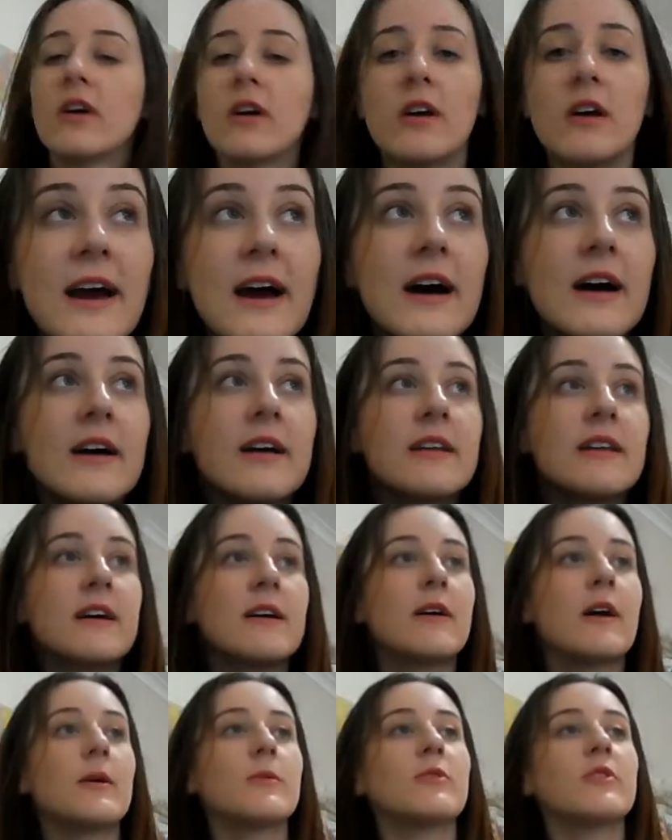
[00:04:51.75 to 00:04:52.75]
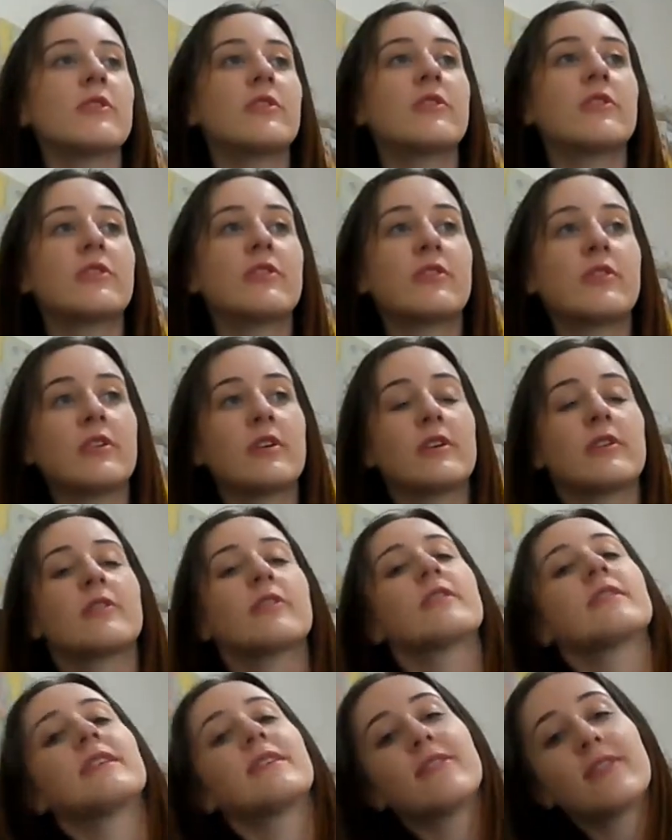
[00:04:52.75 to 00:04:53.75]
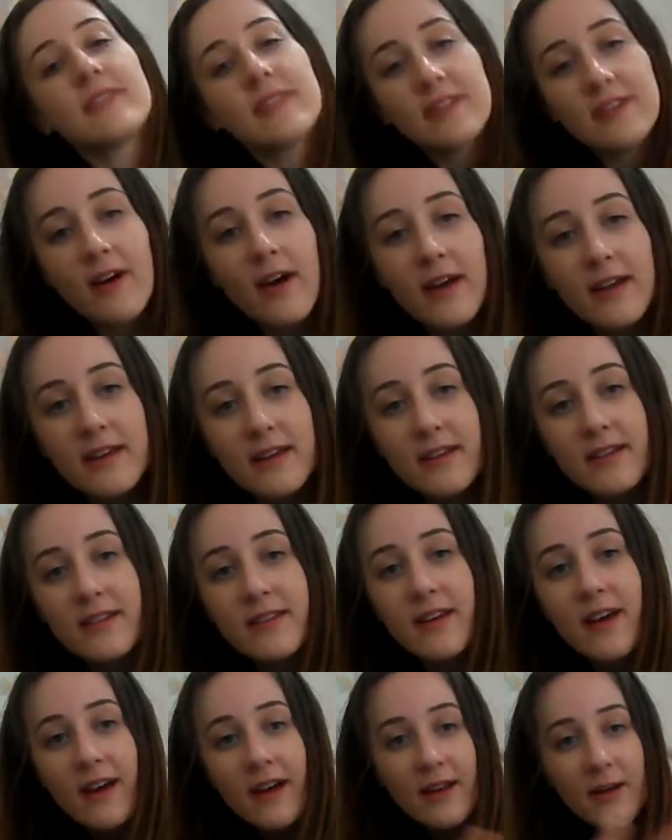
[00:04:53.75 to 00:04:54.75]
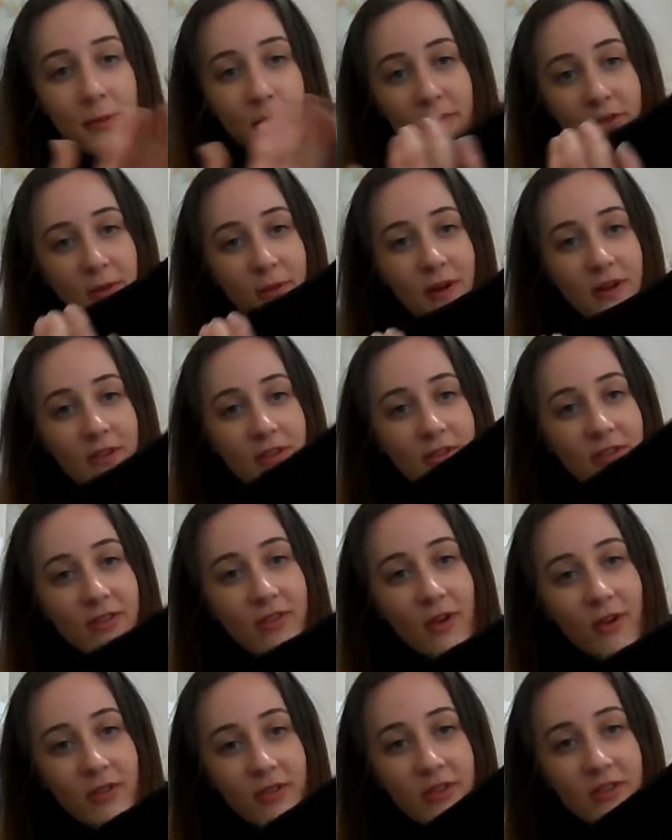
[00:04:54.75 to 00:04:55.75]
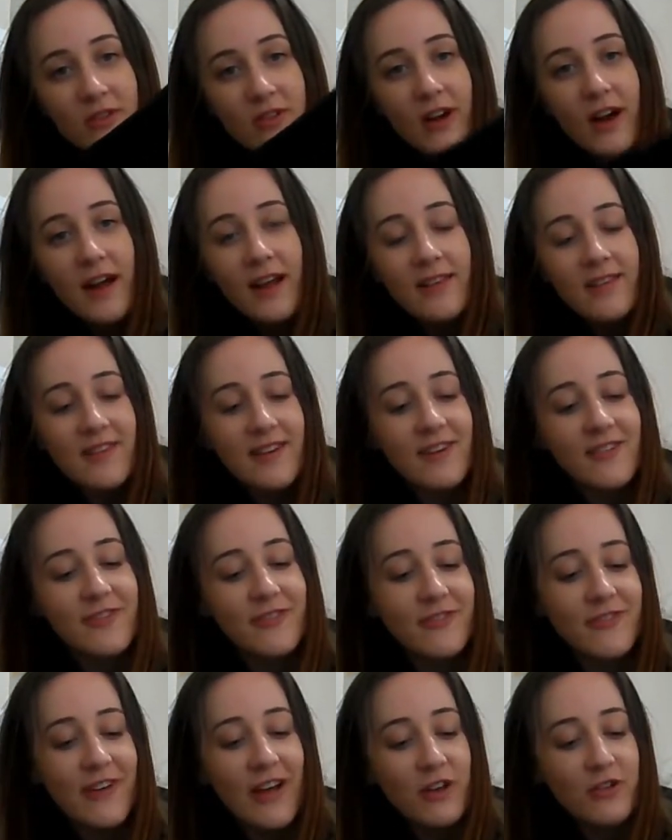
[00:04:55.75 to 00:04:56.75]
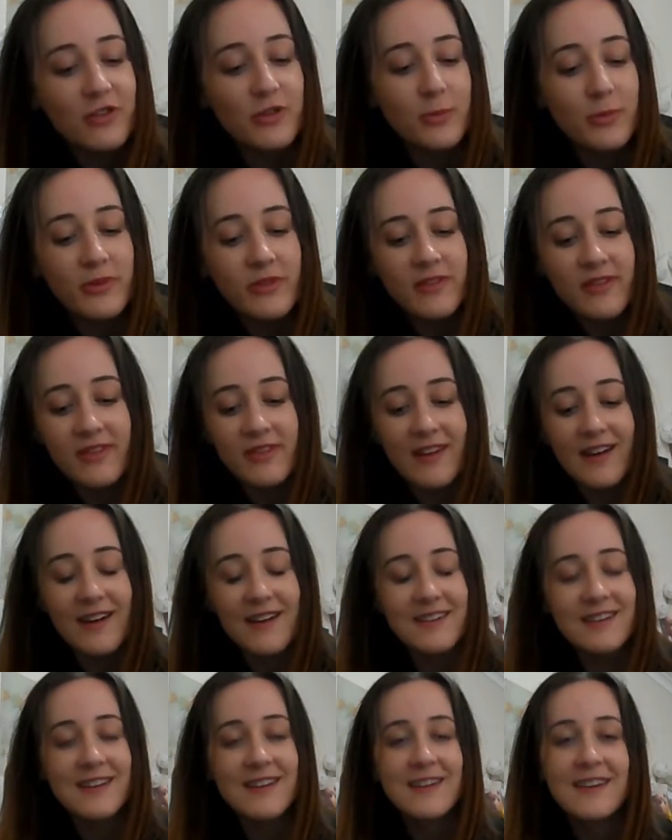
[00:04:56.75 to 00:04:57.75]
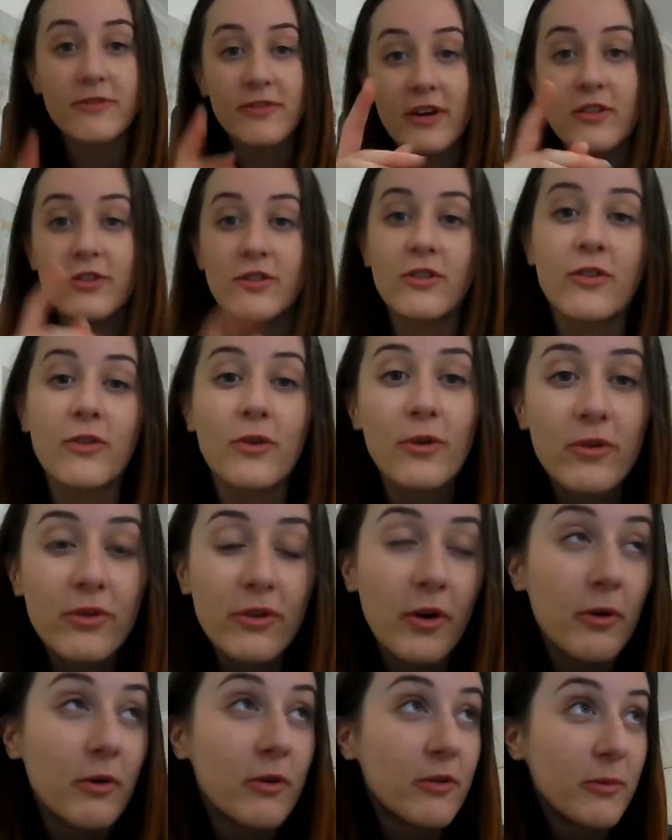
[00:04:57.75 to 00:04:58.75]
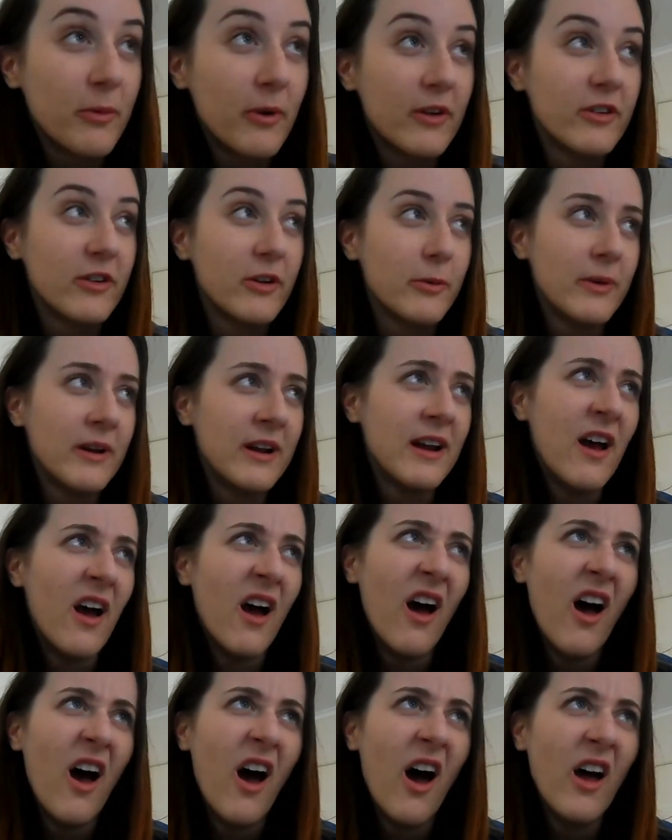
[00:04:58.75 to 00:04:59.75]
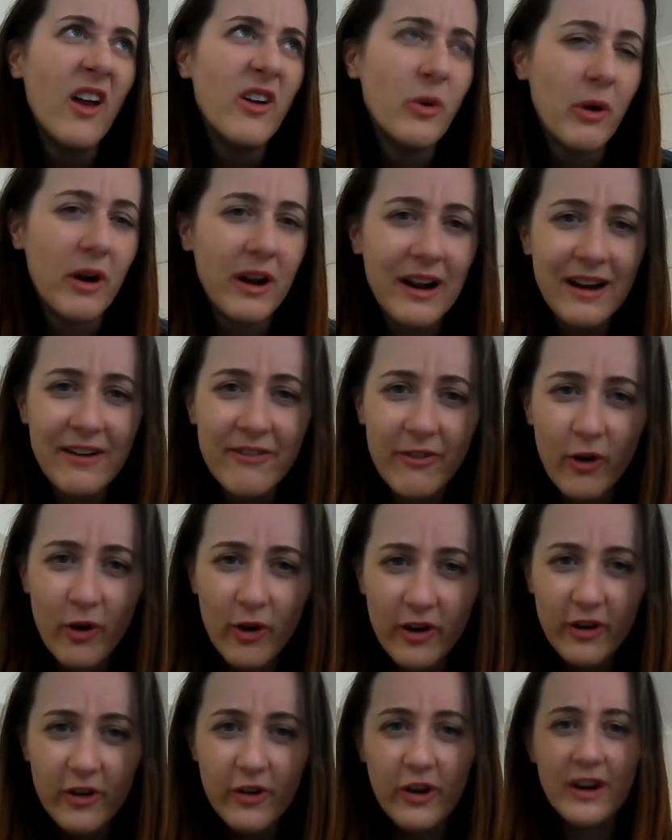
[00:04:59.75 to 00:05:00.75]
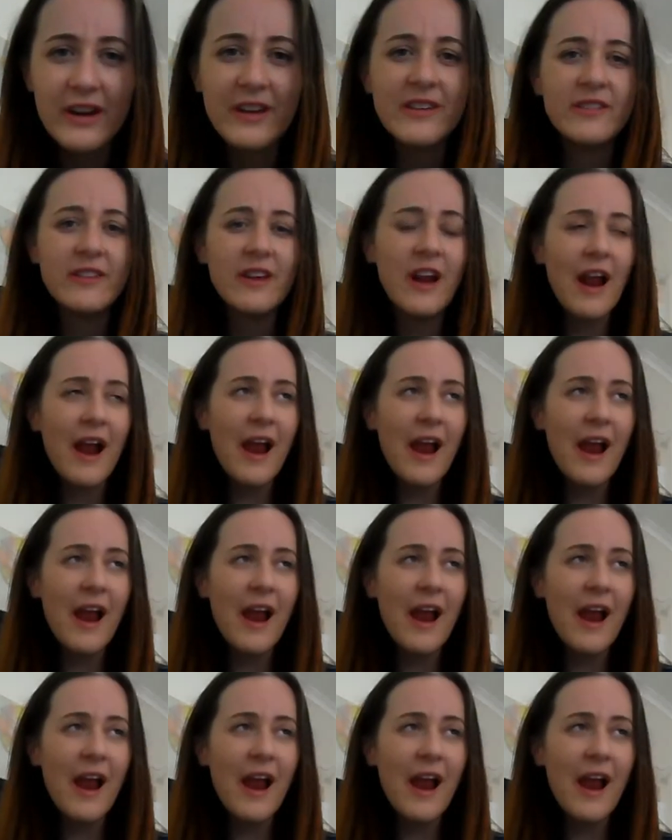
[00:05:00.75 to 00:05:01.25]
But yeah, now I'm just really, really tired. And I'm also wearing socks and tights. How fashionable is that? Confessions also, it was supposed to be 24 degrees